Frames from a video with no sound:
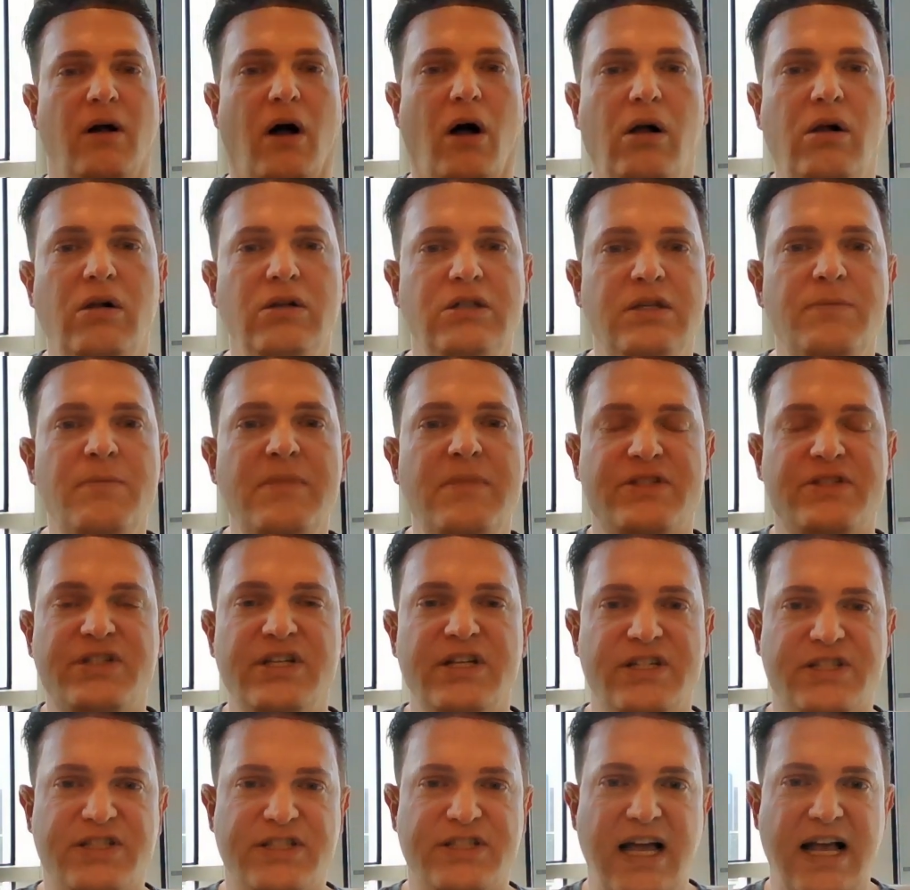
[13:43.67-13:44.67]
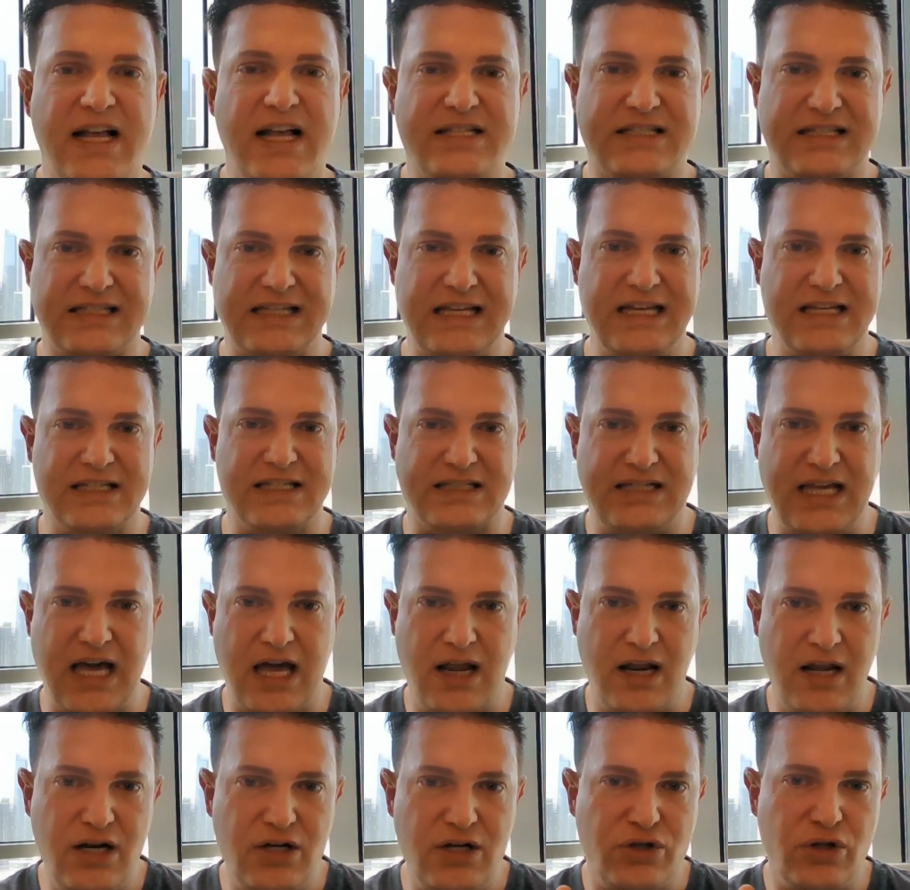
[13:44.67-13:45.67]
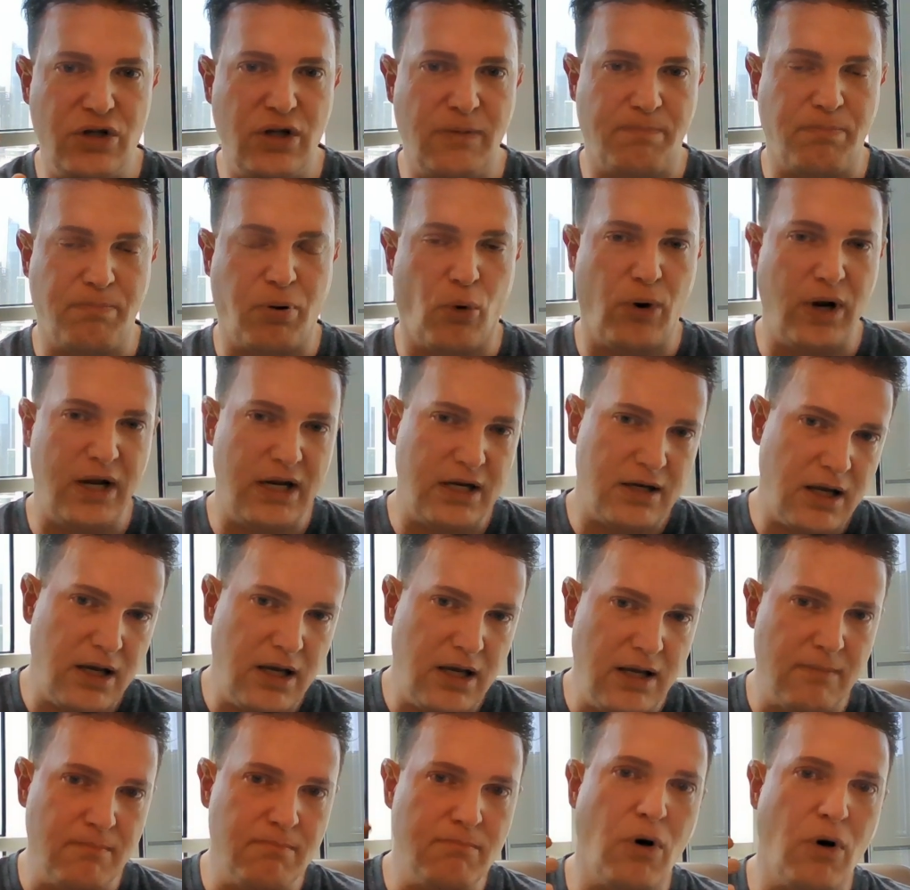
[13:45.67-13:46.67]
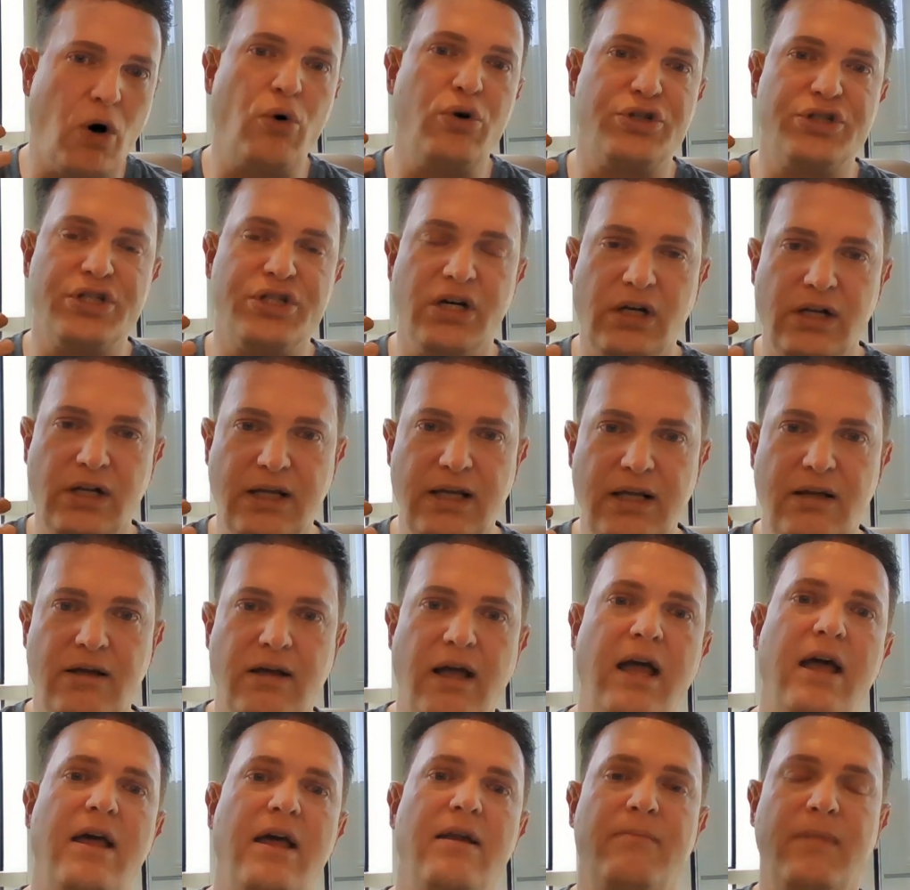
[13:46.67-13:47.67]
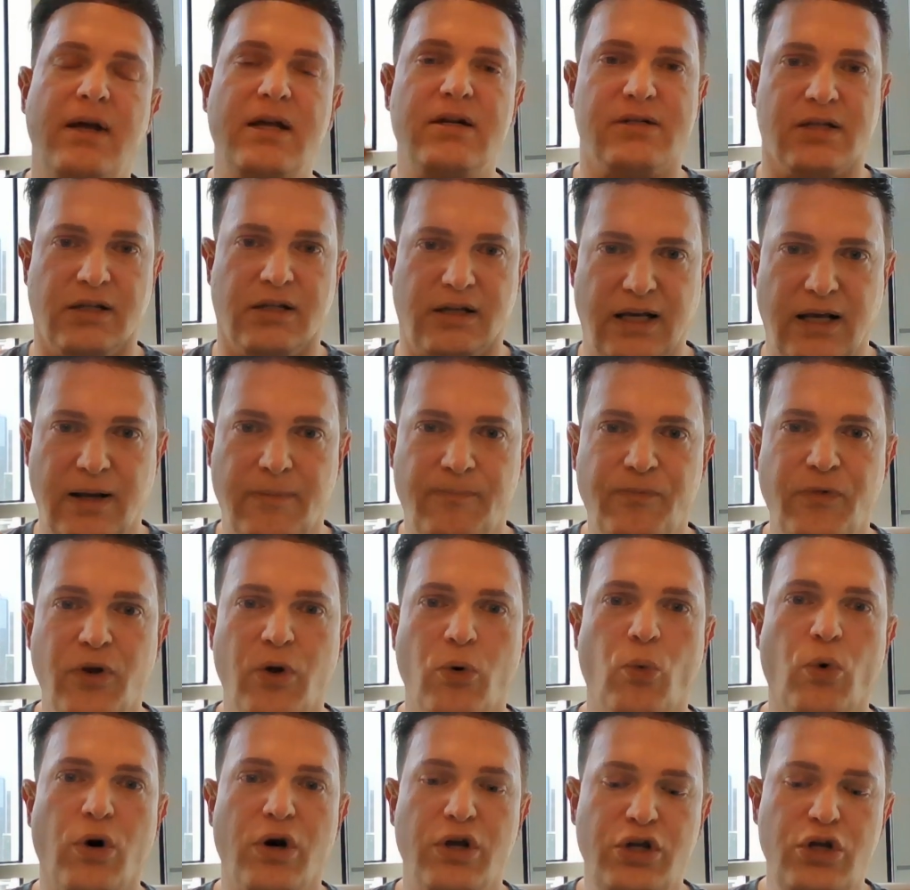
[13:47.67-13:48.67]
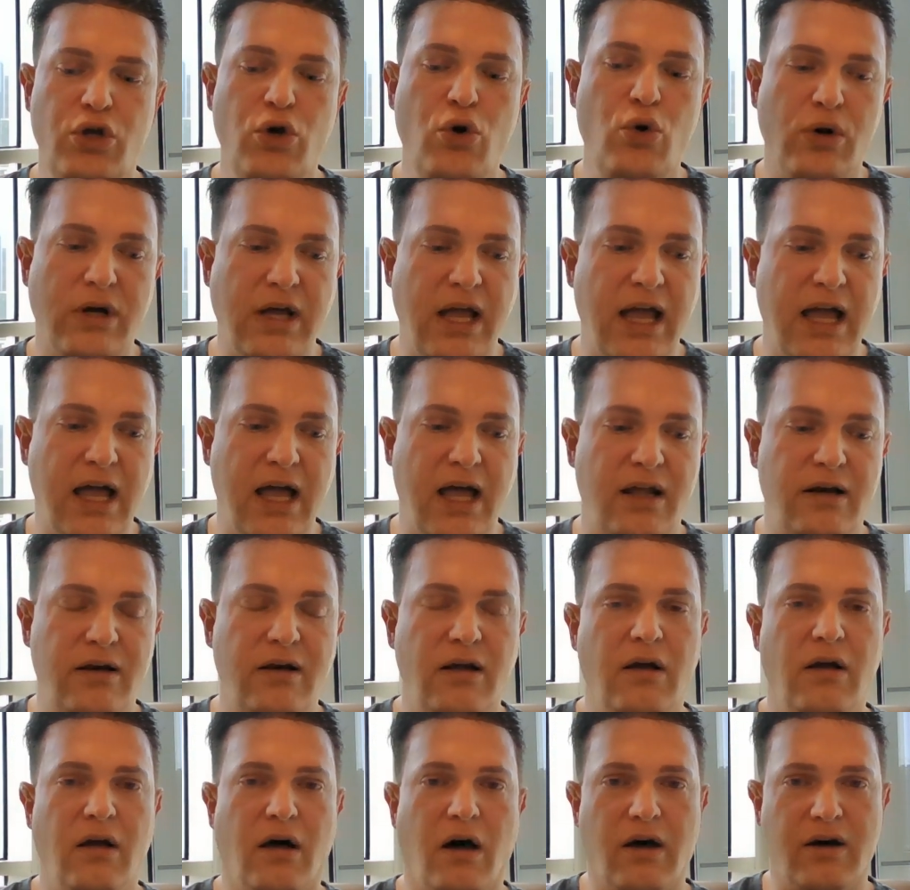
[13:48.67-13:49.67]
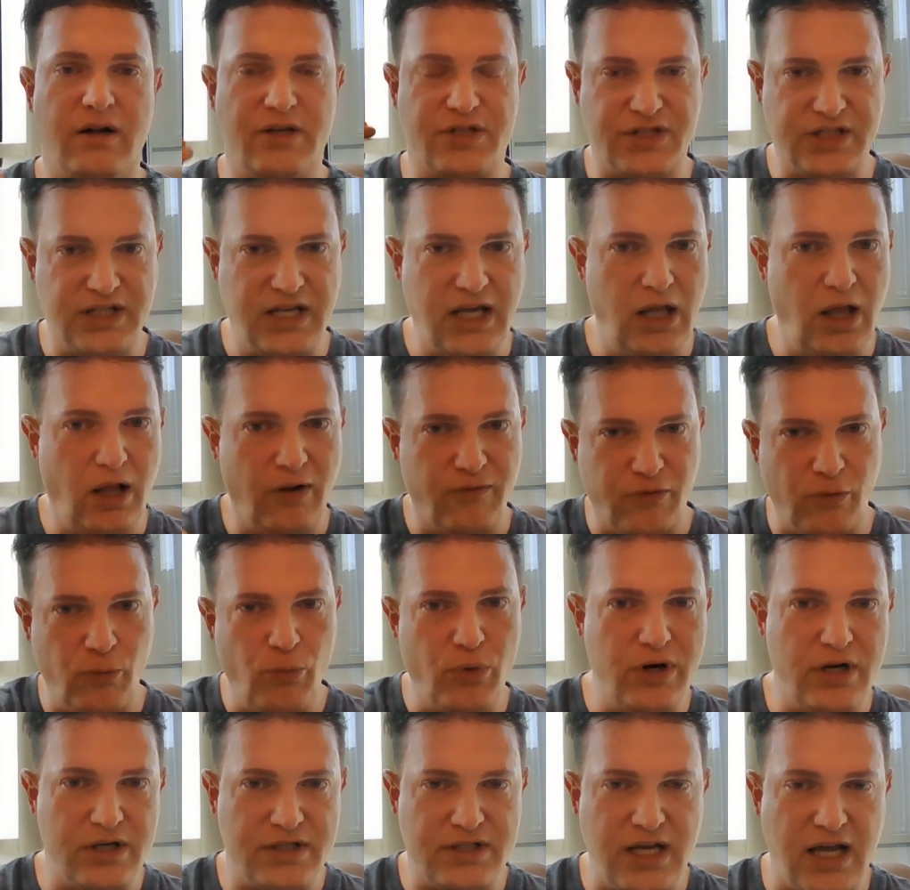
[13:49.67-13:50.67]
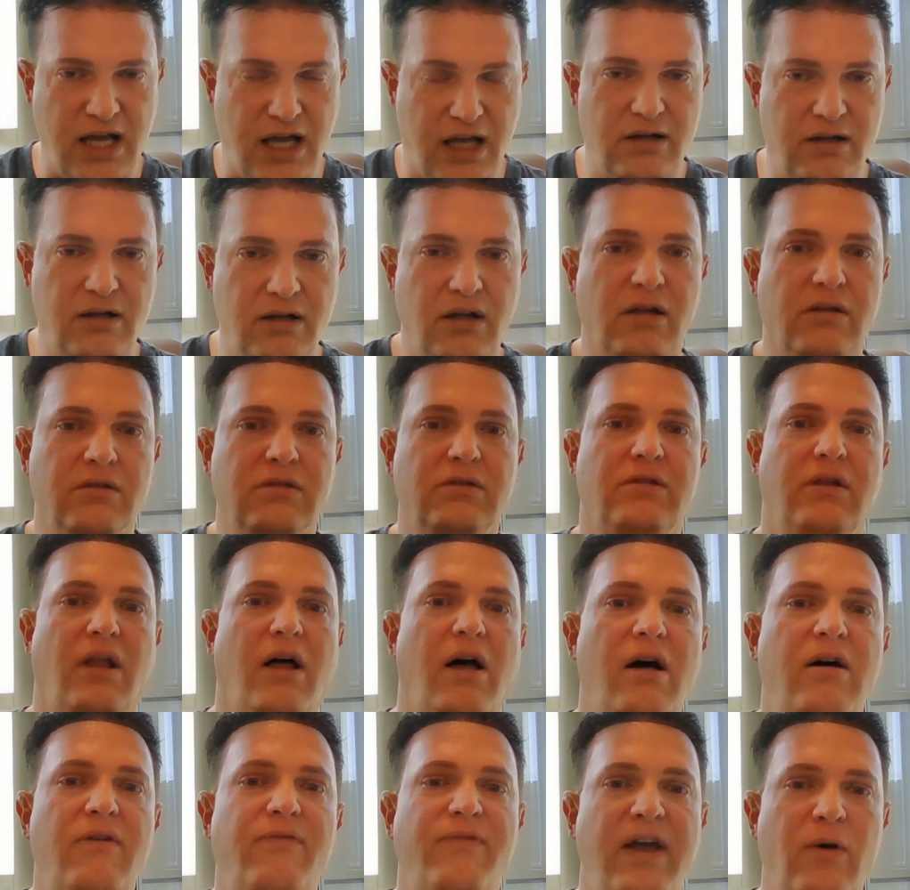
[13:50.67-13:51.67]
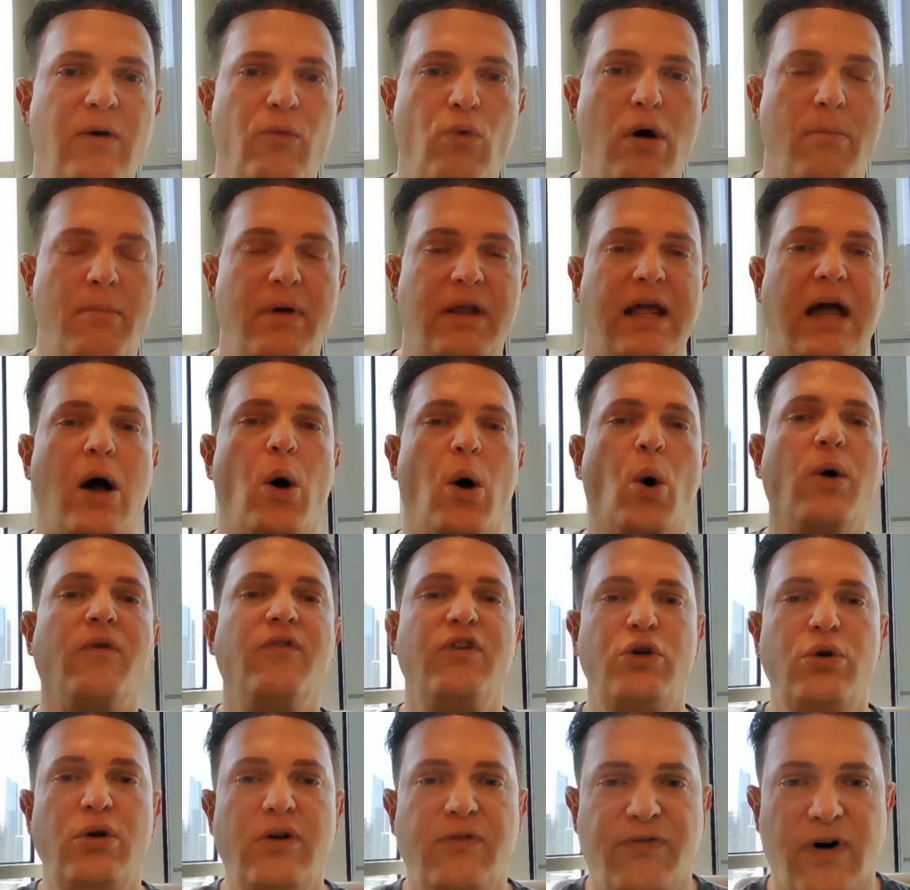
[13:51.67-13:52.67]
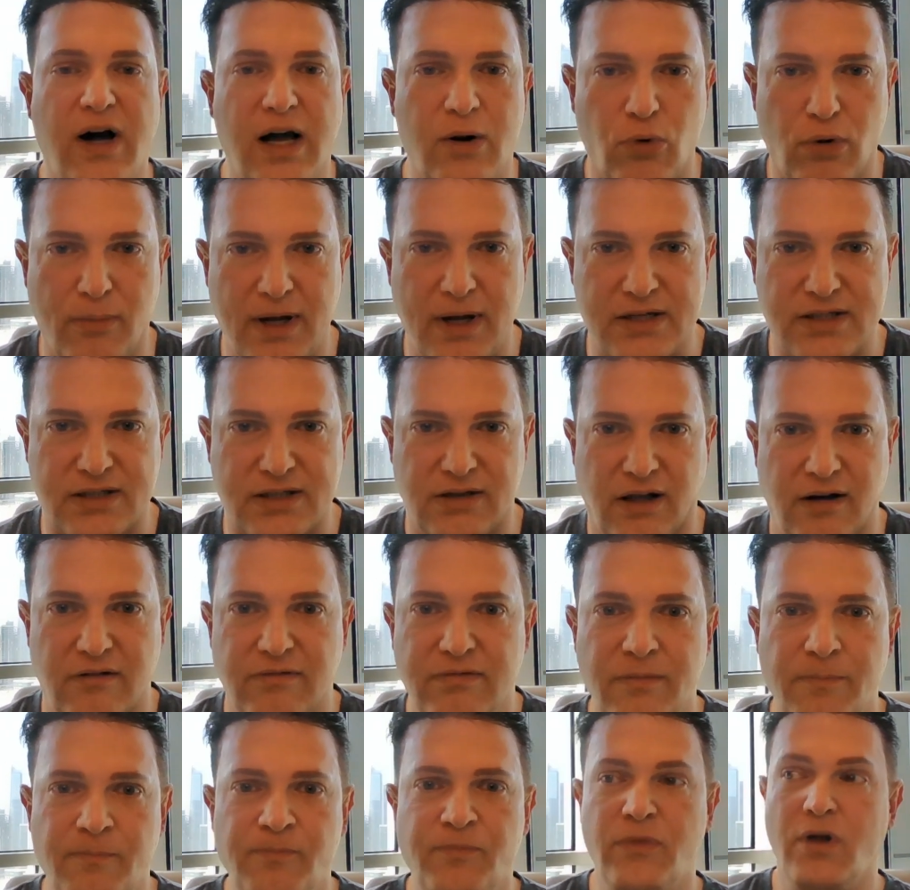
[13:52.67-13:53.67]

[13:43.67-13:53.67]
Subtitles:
ultimate success is getting to the point emotionally and mentally where you can, on a scale from 1 to 10, love a woman however you define romantic love.